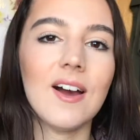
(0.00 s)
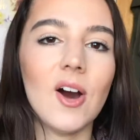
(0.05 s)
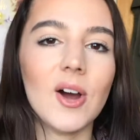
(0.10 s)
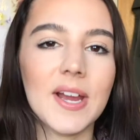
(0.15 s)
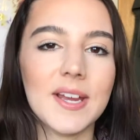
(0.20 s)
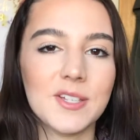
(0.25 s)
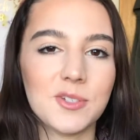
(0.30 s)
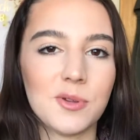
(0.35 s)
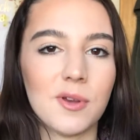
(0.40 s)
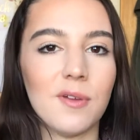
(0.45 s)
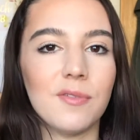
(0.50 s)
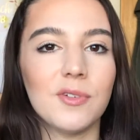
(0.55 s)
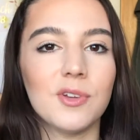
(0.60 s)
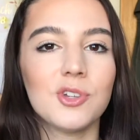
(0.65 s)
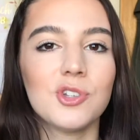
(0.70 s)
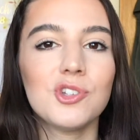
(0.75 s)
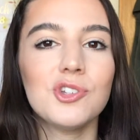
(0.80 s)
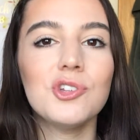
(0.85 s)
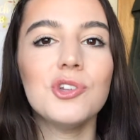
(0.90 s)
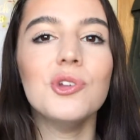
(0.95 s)
Okay, so I have
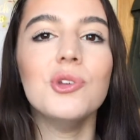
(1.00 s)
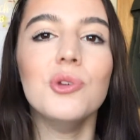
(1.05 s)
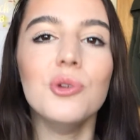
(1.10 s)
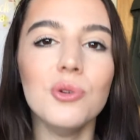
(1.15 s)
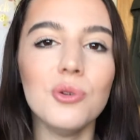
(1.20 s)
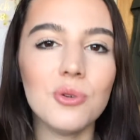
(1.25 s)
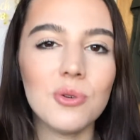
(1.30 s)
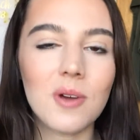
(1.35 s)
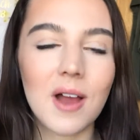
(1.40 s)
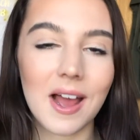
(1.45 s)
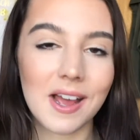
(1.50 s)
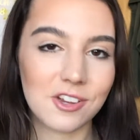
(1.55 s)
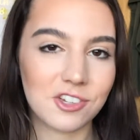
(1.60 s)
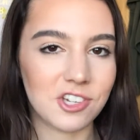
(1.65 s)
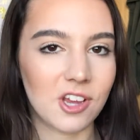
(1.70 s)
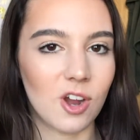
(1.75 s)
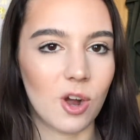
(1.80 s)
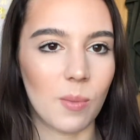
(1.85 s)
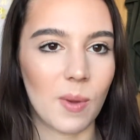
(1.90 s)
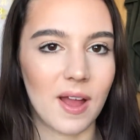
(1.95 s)
two
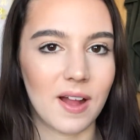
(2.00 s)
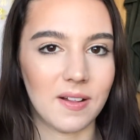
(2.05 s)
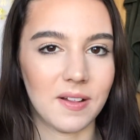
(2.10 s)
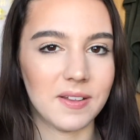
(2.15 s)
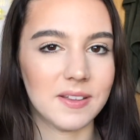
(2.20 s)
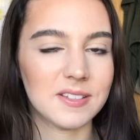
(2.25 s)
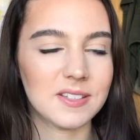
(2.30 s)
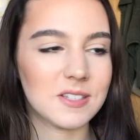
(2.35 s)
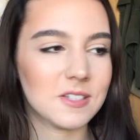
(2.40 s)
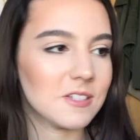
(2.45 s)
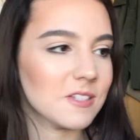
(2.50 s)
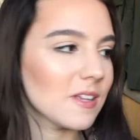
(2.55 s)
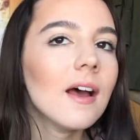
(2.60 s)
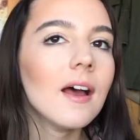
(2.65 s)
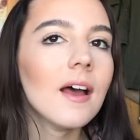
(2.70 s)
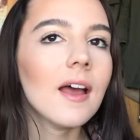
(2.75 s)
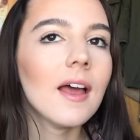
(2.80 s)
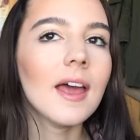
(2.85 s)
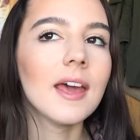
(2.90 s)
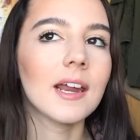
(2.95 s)
eyeshadow palettes,
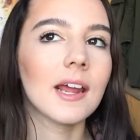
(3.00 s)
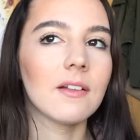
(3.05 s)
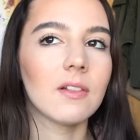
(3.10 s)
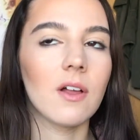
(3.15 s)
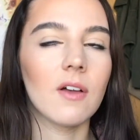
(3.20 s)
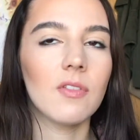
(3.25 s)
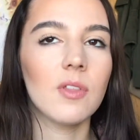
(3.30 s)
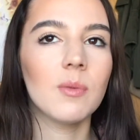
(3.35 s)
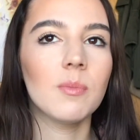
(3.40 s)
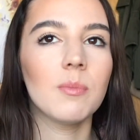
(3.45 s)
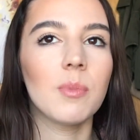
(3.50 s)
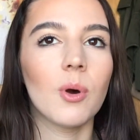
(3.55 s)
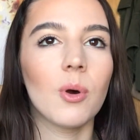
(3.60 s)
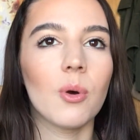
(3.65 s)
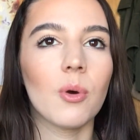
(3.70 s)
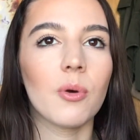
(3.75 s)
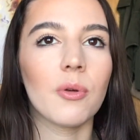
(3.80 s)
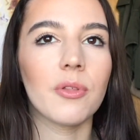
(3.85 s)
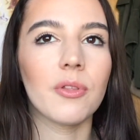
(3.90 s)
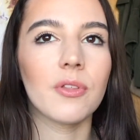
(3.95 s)
and I love them
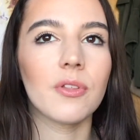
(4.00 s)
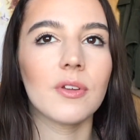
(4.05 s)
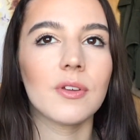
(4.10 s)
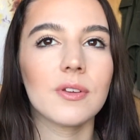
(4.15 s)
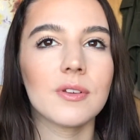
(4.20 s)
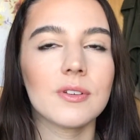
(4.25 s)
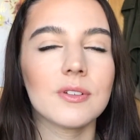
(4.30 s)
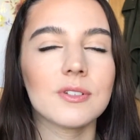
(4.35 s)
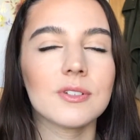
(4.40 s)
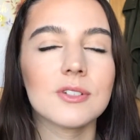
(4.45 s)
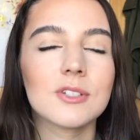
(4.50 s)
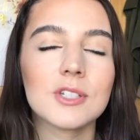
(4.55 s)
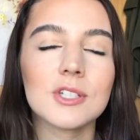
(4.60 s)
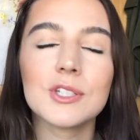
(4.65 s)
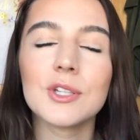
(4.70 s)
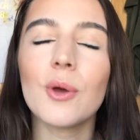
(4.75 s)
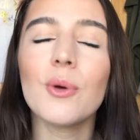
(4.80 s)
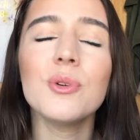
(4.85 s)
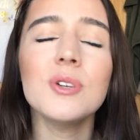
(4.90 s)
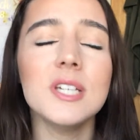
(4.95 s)
both
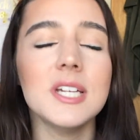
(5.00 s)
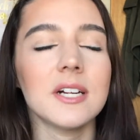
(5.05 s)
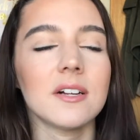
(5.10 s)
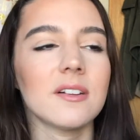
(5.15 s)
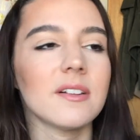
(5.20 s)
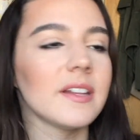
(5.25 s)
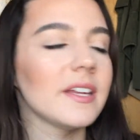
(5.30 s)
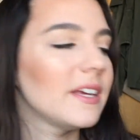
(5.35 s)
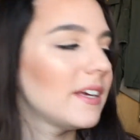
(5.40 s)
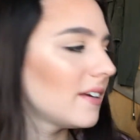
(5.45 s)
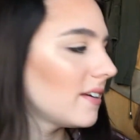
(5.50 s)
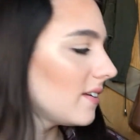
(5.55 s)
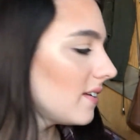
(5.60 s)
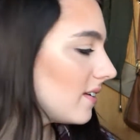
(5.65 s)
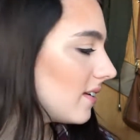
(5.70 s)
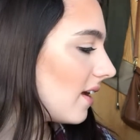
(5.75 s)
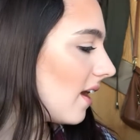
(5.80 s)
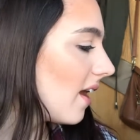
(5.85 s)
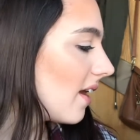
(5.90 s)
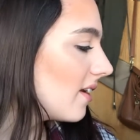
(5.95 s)
so dearly.
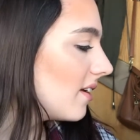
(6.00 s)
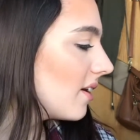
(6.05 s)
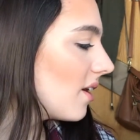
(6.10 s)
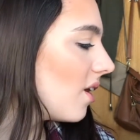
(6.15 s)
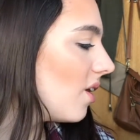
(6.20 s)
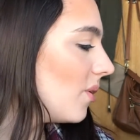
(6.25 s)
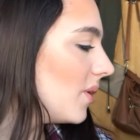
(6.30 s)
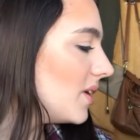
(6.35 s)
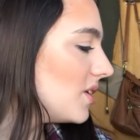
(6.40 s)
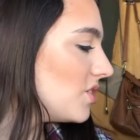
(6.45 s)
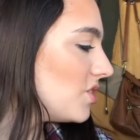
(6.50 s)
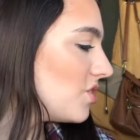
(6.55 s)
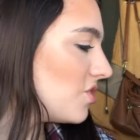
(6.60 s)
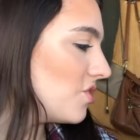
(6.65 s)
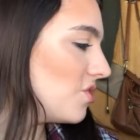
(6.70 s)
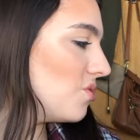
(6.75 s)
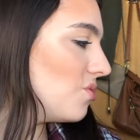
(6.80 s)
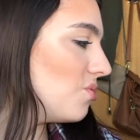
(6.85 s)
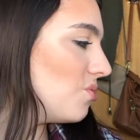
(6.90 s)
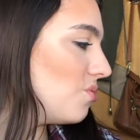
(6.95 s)
I'm gonna go
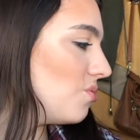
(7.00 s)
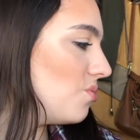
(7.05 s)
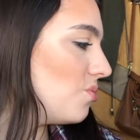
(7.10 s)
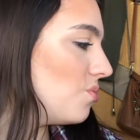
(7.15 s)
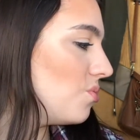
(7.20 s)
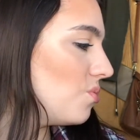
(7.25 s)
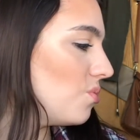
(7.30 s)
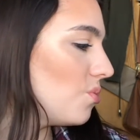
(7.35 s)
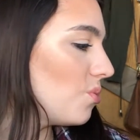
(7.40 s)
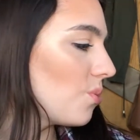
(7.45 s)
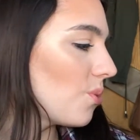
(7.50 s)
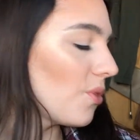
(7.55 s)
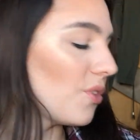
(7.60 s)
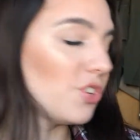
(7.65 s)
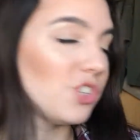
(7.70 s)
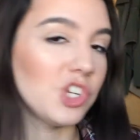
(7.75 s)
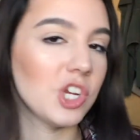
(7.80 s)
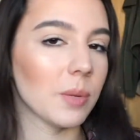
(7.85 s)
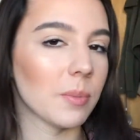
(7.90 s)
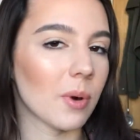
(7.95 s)
into the
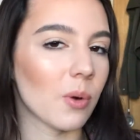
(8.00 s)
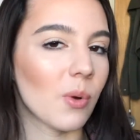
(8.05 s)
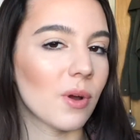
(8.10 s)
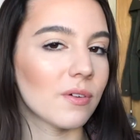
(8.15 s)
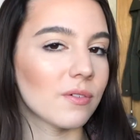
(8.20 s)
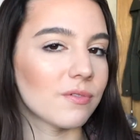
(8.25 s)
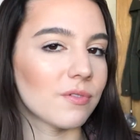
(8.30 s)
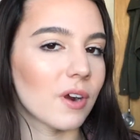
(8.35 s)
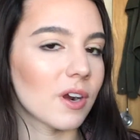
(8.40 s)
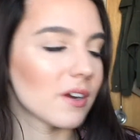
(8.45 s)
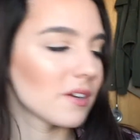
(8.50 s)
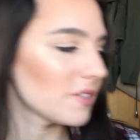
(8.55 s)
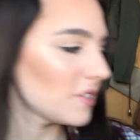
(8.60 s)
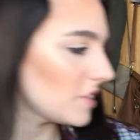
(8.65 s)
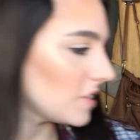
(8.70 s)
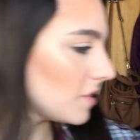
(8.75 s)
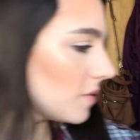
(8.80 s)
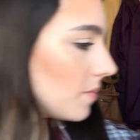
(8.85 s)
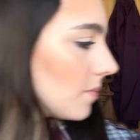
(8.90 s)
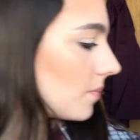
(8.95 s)
cheaper one
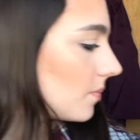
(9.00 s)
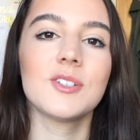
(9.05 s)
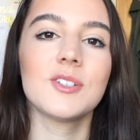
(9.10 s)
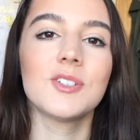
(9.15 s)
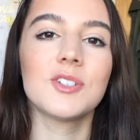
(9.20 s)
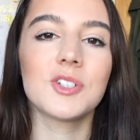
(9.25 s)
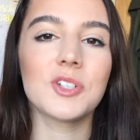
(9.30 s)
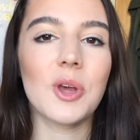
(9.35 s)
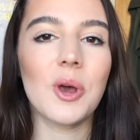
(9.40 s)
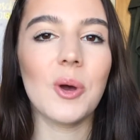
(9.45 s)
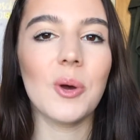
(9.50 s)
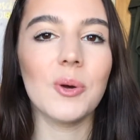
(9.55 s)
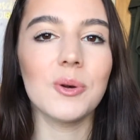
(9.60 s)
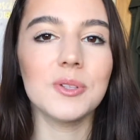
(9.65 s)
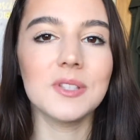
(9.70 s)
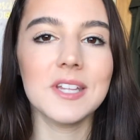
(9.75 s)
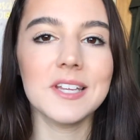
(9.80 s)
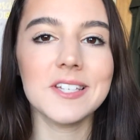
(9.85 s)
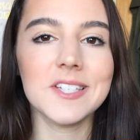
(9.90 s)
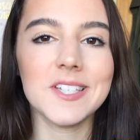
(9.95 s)
first.
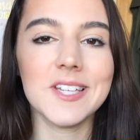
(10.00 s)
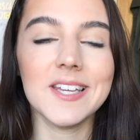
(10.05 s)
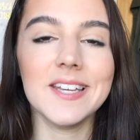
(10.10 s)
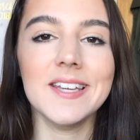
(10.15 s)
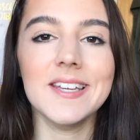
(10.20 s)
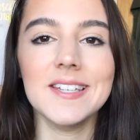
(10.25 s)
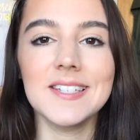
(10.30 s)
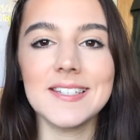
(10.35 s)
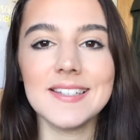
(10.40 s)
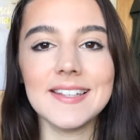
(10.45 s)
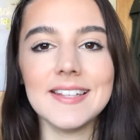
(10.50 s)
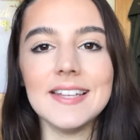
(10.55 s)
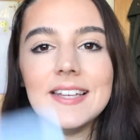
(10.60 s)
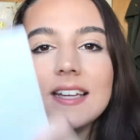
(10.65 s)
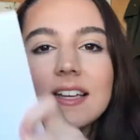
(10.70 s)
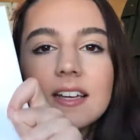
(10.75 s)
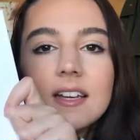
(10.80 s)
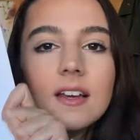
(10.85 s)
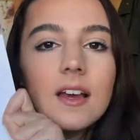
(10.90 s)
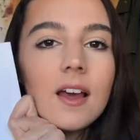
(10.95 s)
So this is
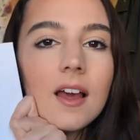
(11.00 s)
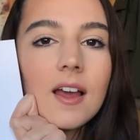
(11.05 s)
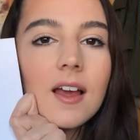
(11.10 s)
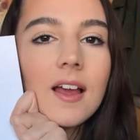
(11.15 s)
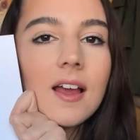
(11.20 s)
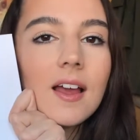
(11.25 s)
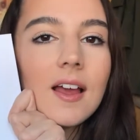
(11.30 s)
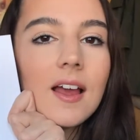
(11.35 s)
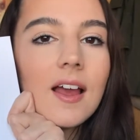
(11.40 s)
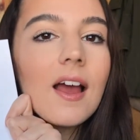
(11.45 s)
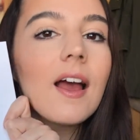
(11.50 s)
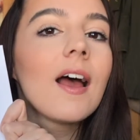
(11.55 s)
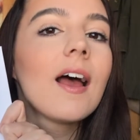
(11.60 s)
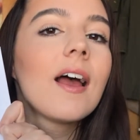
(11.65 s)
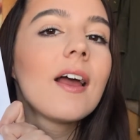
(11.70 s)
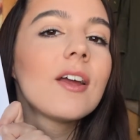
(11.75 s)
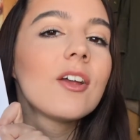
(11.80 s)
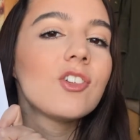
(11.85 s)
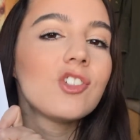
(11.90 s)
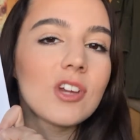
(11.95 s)
the
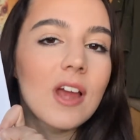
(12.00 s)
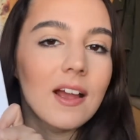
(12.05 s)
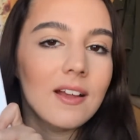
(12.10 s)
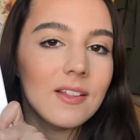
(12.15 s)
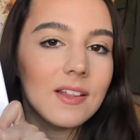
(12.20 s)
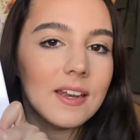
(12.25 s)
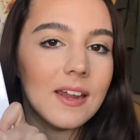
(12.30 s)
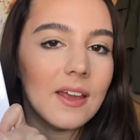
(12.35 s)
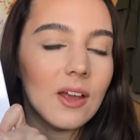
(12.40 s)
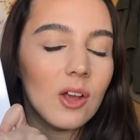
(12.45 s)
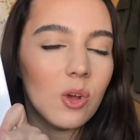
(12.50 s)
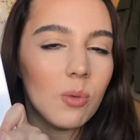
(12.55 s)
Jaclyn